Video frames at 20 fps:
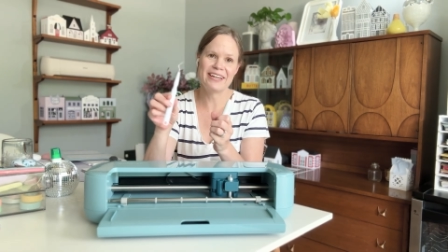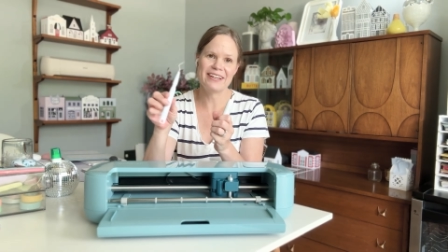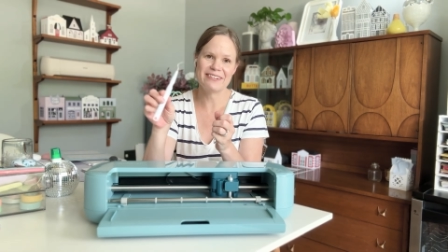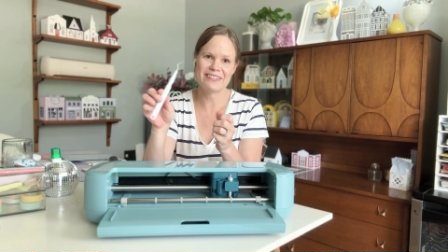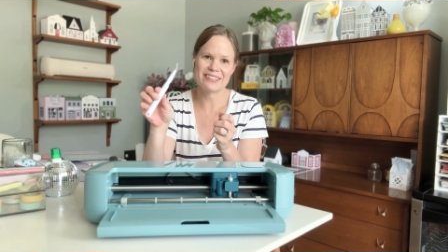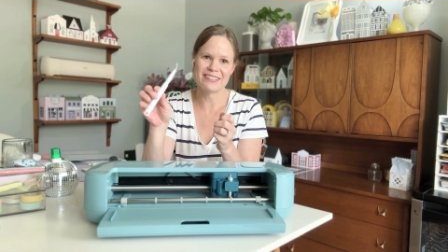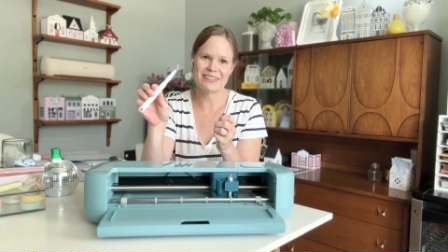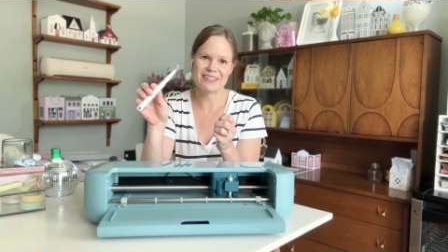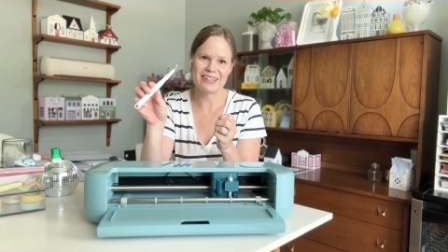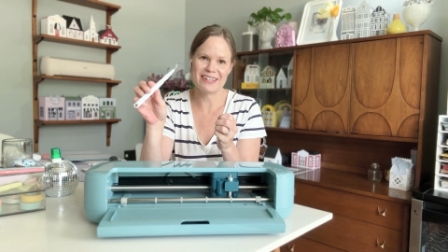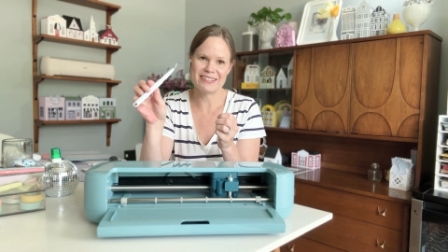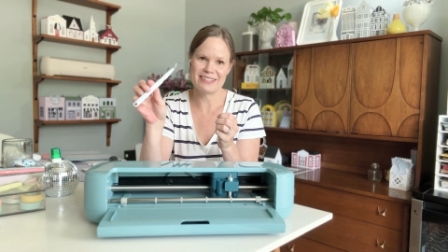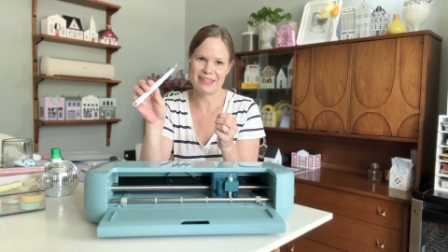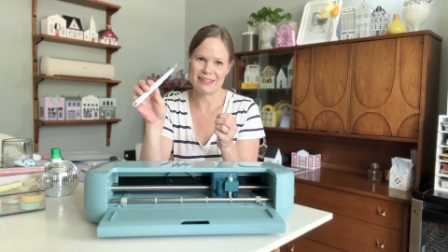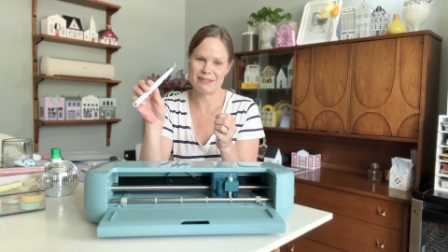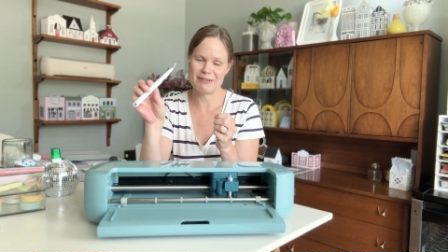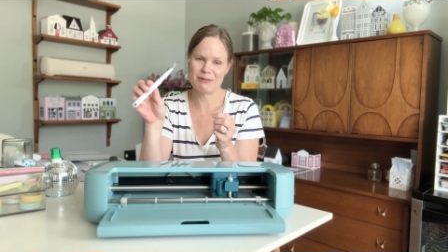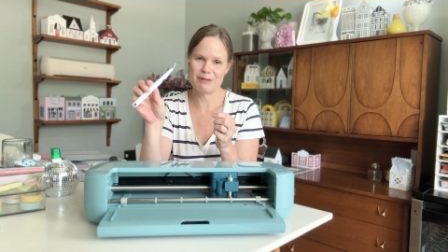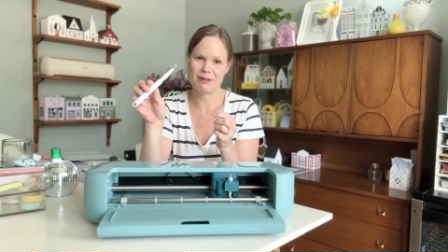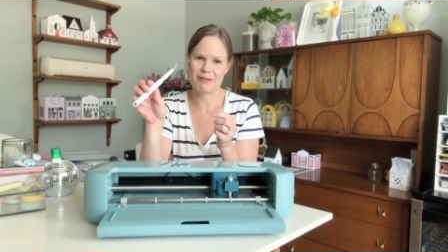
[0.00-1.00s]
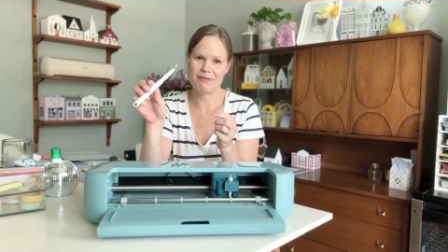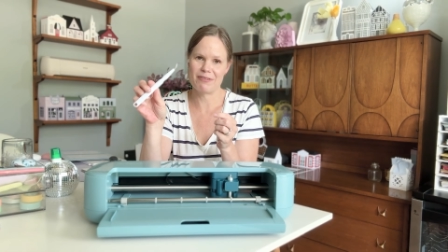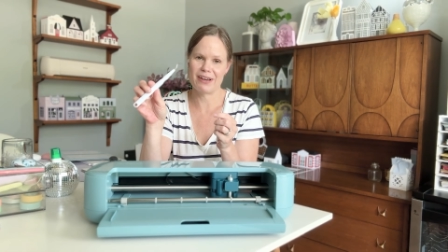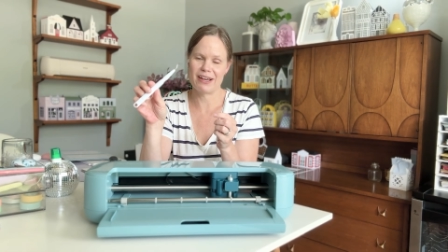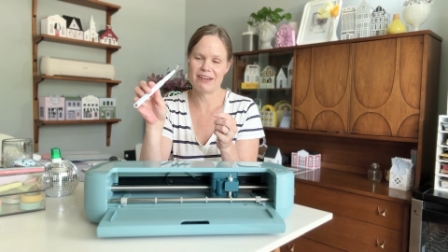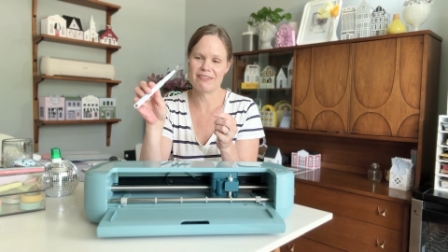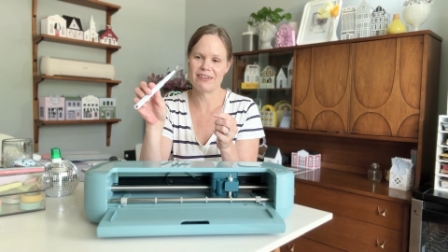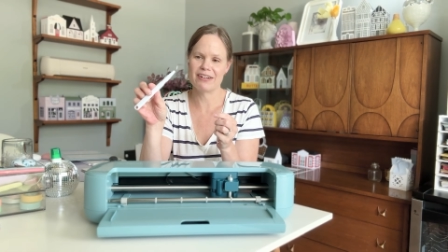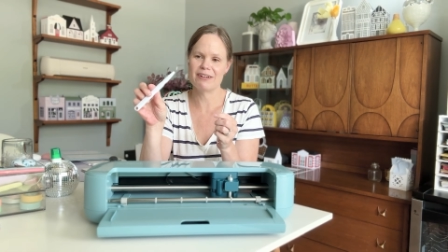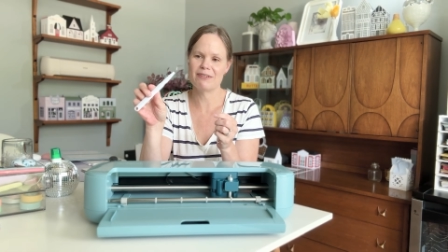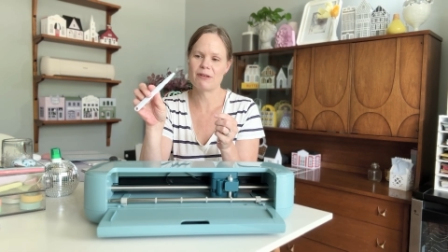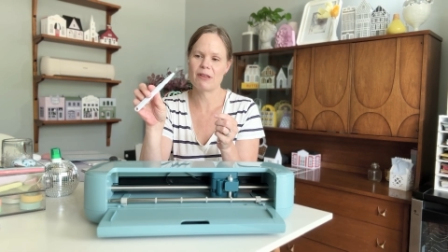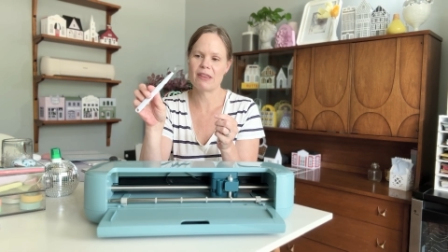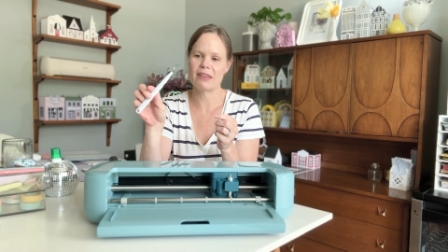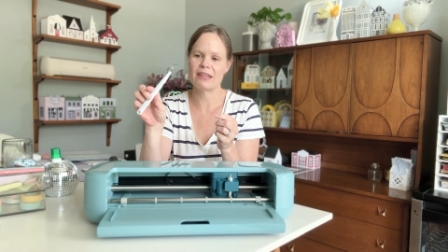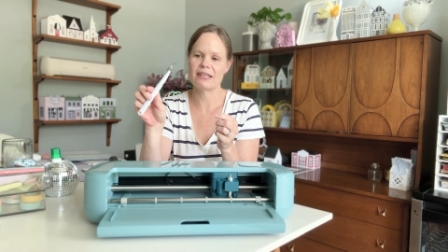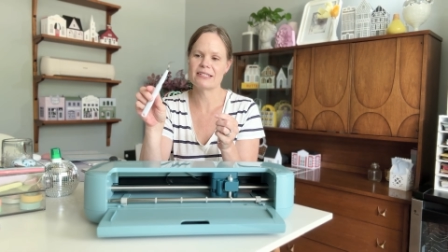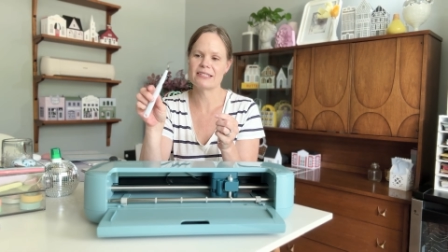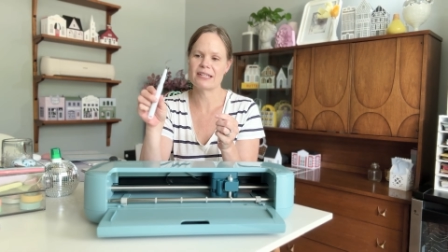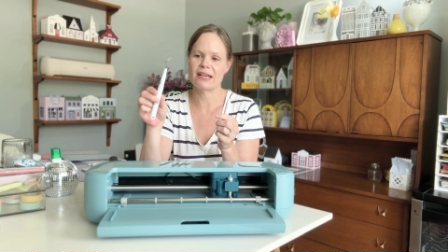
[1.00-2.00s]
It was only $1.25. I don't know that
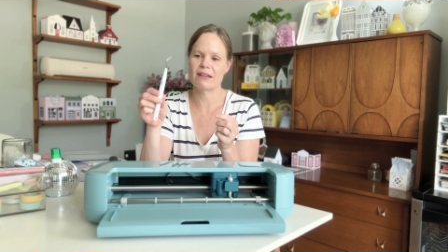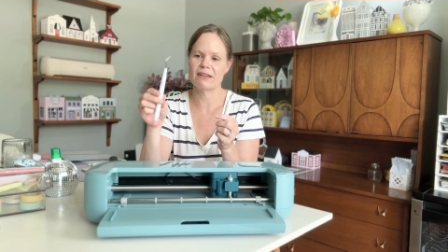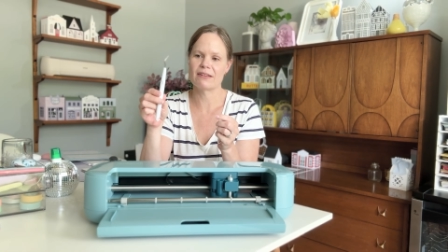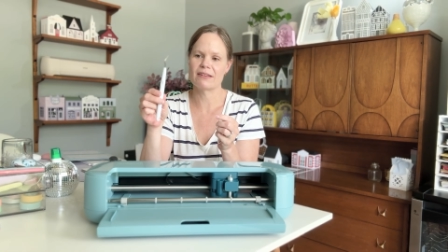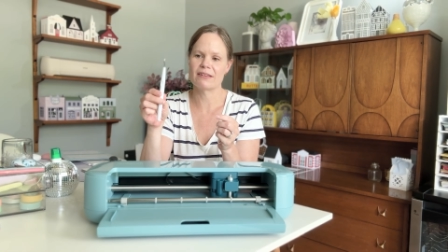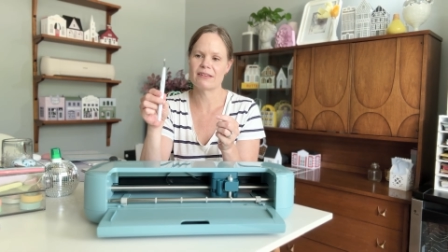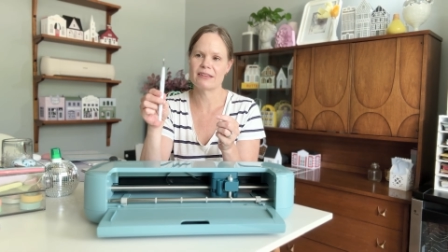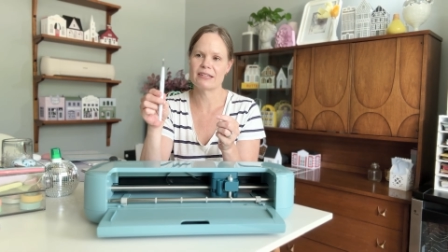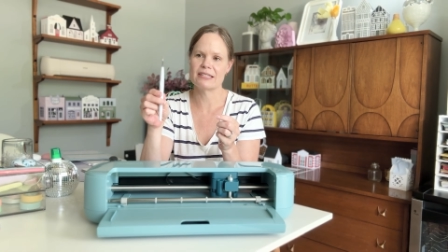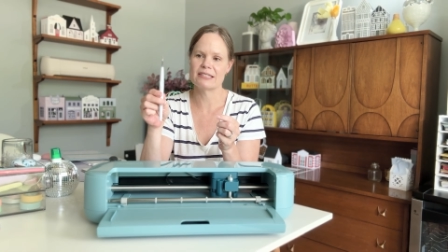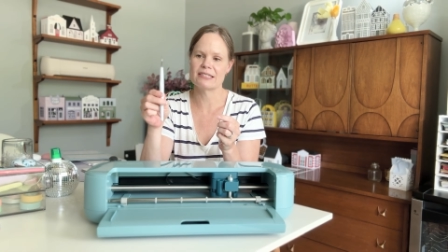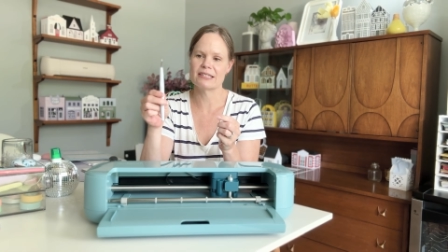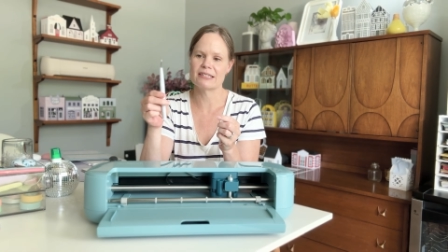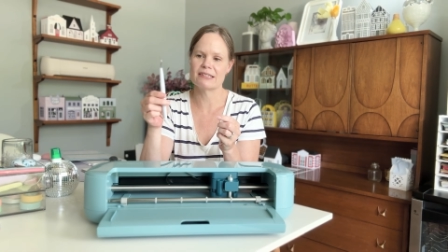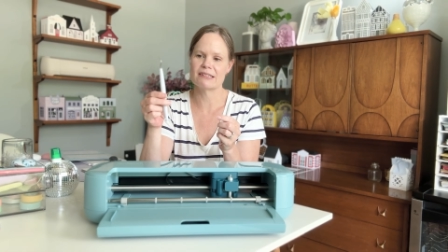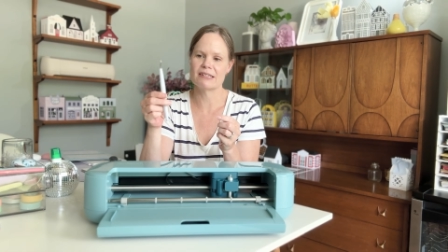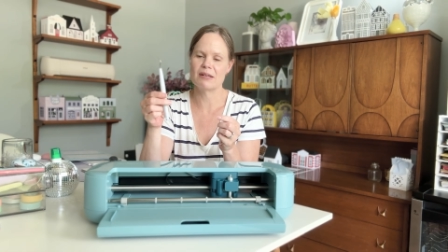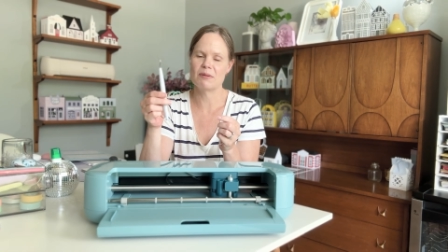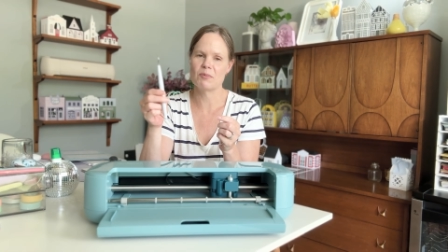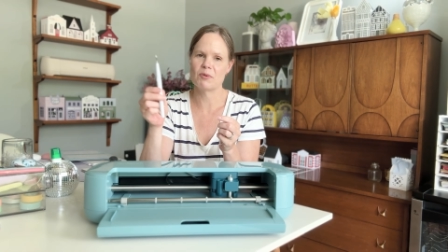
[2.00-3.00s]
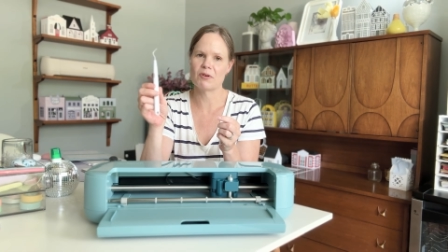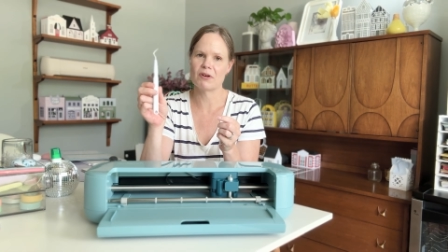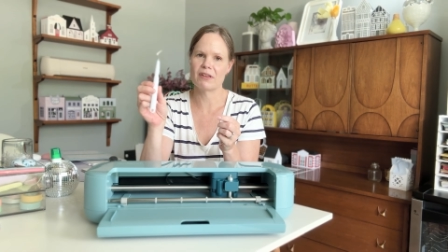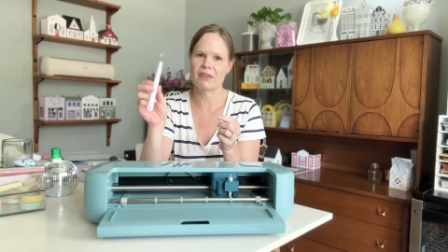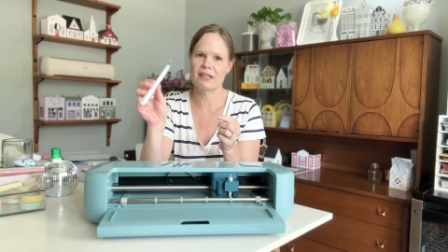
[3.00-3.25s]
they sell these things anymore.